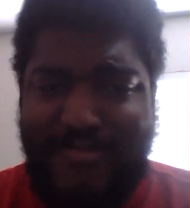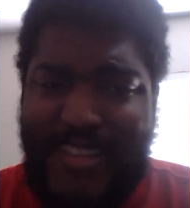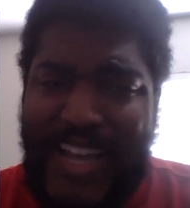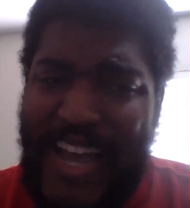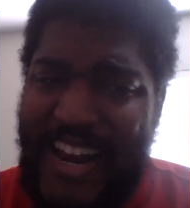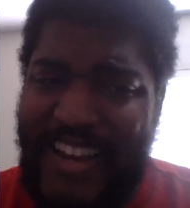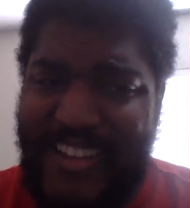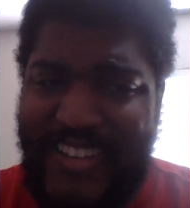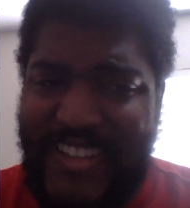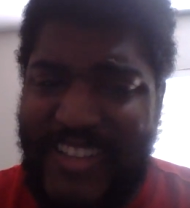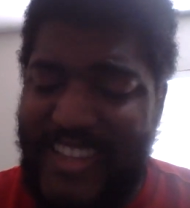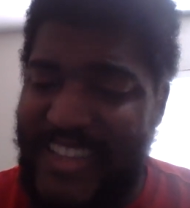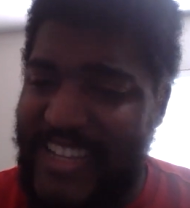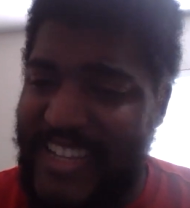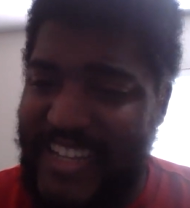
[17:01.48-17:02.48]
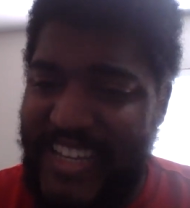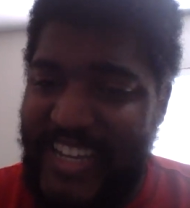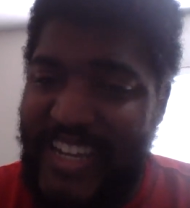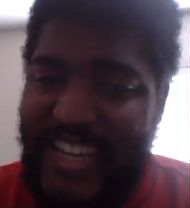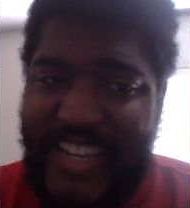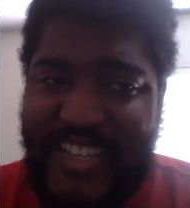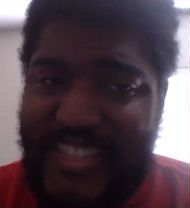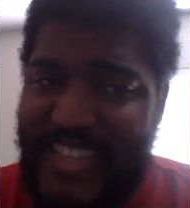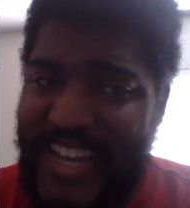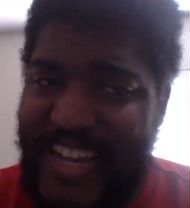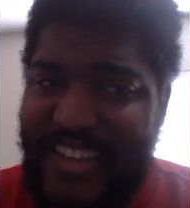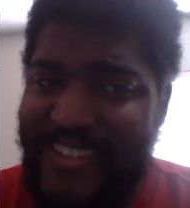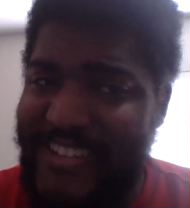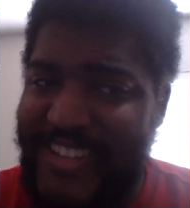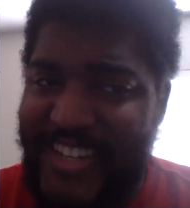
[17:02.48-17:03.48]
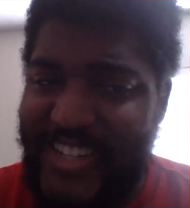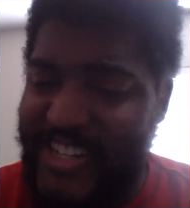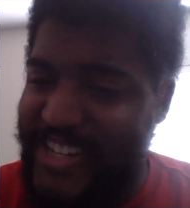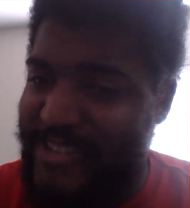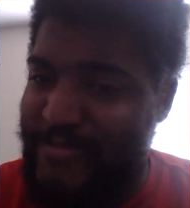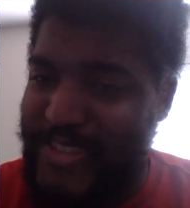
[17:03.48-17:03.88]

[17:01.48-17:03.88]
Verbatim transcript: Not a good Indiana's not good this year.